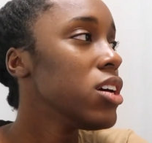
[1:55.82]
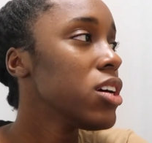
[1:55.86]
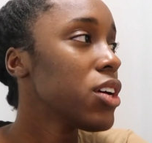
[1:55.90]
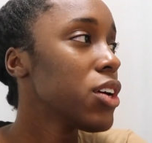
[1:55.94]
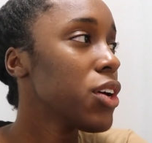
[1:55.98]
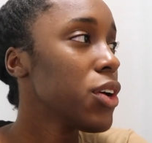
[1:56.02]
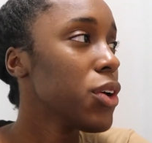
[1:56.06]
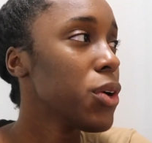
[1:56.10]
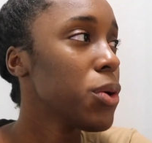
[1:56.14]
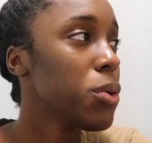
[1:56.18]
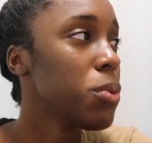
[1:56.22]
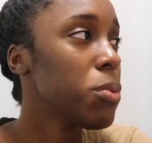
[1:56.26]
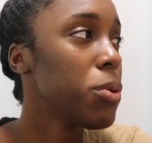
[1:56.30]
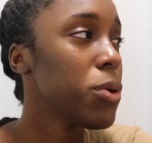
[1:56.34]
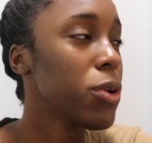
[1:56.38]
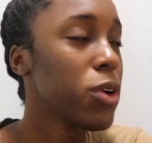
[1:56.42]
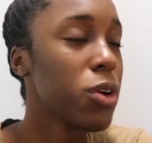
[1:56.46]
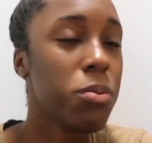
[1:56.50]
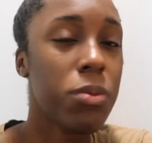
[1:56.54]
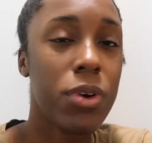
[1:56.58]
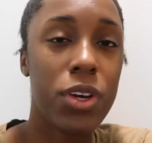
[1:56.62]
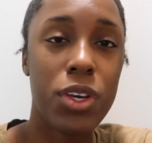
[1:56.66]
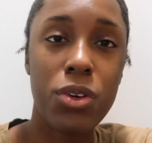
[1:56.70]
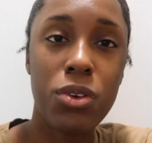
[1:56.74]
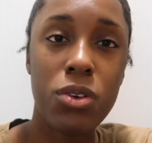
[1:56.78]
go put
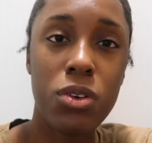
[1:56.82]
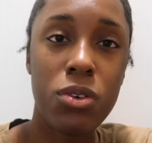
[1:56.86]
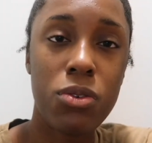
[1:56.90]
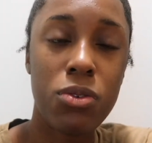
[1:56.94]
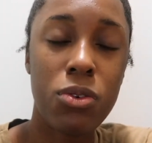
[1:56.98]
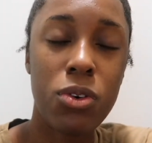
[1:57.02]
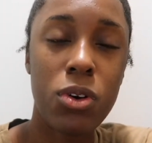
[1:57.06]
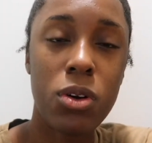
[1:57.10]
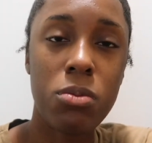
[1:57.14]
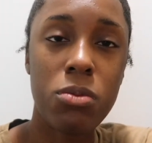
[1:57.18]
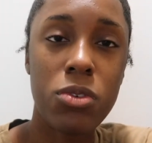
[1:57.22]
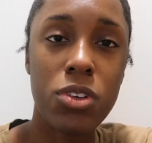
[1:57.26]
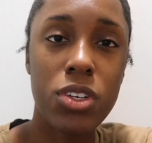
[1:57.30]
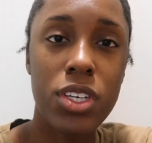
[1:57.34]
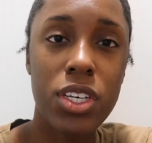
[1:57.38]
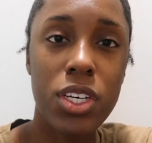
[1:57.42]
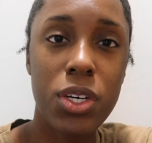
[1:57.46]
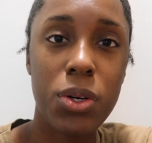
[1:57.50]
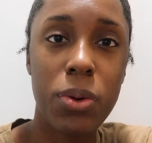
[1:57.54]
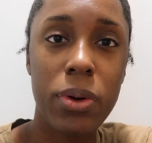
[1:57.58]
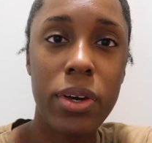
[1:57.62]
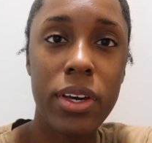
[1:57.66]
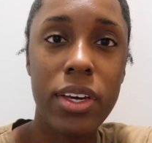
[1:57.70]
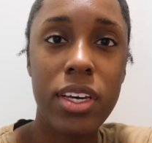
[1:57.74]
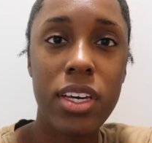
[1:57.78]
on my uniform really
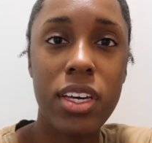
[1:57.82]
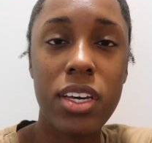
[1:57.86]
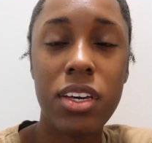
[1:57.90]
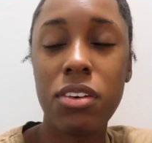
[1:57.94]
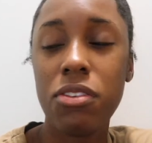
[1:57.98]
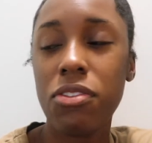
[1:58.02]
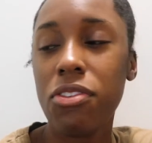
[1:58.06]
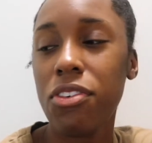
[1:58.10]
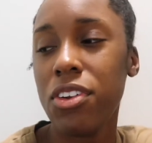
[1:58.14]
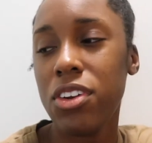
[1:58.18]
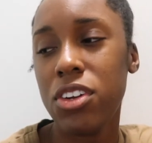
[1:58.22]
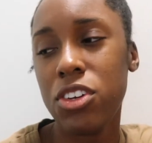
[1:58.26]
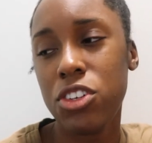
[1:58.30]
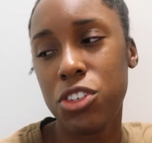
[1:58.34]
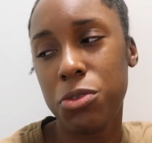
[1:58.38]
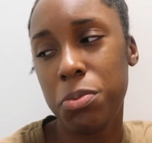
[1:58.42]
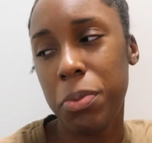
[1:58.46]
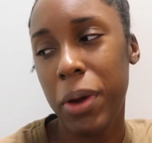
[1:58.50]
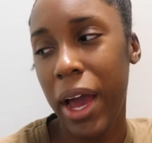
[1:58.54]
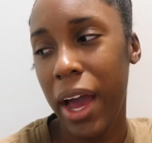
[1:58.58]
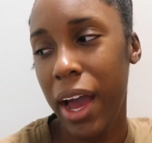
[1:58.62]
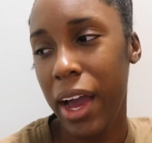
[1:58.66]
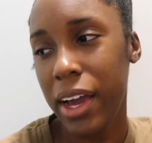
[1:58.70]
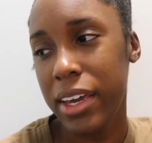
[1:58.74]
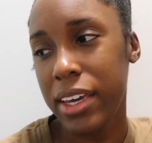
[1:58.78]
quick, finish
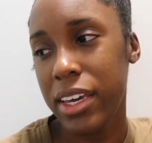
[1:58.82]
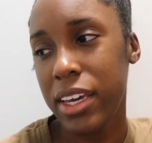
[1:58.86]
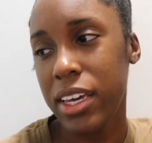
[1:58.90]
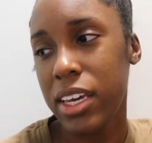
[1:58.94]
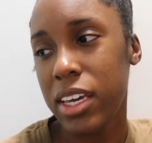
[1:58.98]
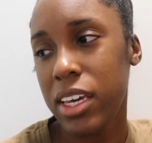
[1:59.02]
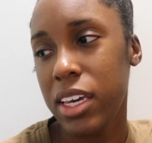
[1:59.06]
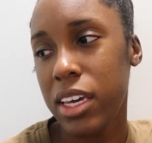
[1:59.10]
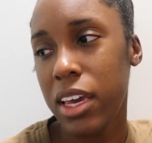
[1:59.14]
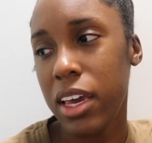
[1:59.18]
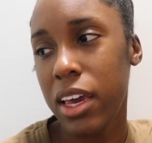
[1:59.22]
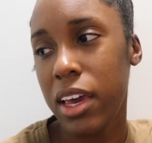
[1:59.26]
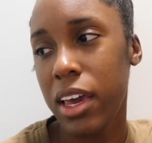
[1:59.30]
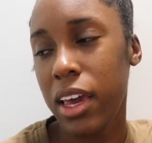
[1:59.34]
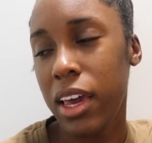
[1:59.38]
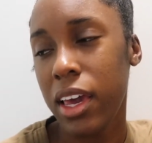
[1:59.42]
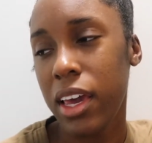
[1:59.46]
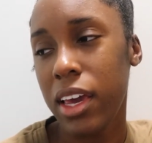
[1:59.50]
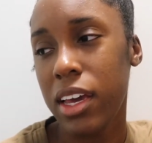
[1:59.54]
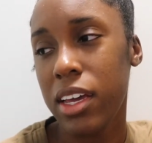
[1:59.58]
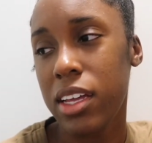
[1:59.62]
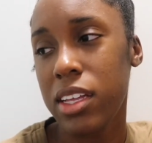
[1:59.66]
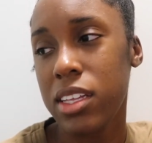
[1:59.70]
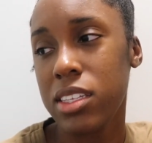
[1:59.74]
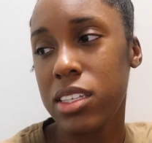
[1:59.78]
packing,
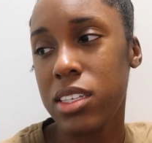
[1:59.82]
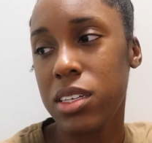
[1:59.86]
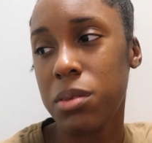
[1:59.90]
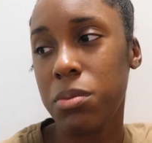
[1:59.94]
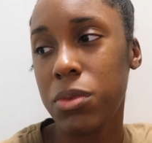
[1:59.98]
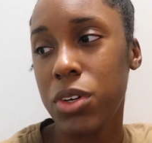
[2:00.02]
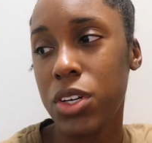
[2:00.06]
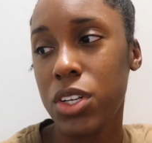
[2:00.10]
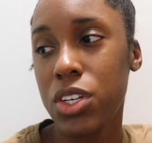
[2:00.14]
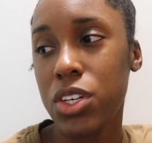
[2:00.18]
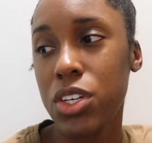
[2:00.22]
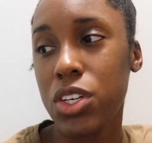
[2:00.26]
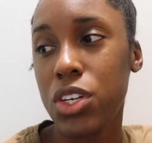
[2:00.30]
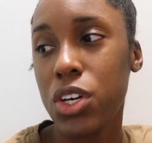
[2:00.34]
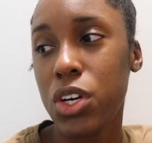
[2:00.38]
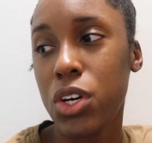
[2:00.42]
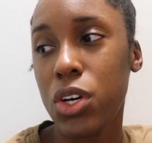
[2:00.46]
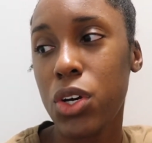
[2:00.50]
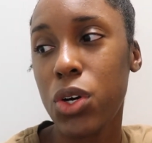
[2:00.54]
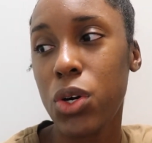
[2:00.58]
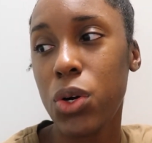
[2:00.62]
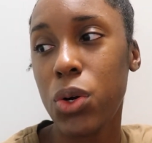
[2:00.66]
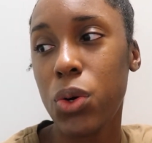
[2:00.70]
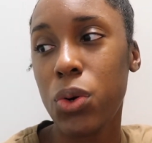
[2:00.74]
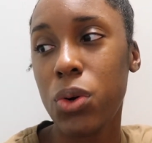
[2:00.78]
and I'm going to
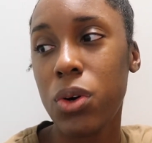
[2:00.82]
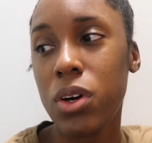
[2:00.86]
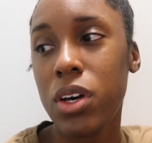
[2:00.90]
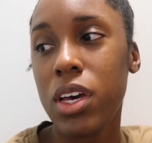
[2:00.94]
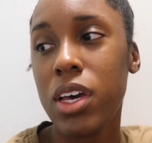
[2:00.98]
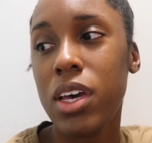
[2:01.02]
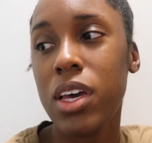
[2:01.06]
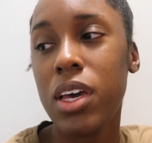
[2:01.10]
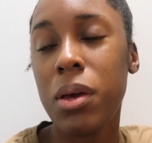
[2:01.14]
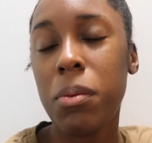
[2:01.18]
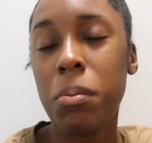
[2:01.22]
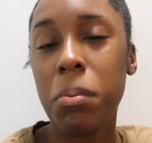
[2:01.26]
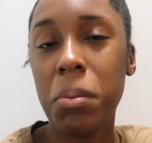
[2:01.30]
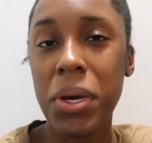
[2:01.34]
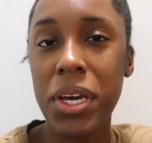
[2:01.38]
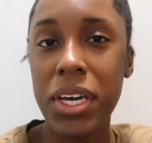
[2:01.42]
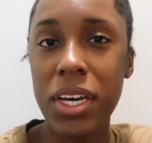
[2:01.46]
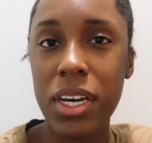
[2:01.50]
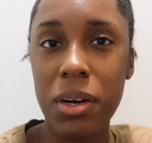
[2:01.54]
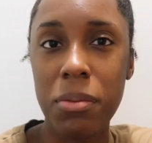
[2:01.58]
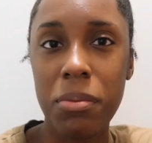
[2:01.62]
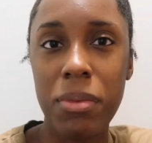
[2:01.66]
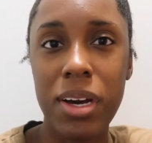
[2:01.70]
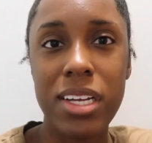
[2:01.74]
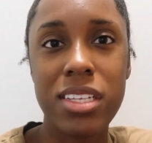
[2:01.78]
go
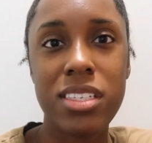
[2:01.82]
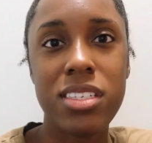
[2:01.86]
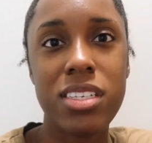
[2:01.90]
pick up my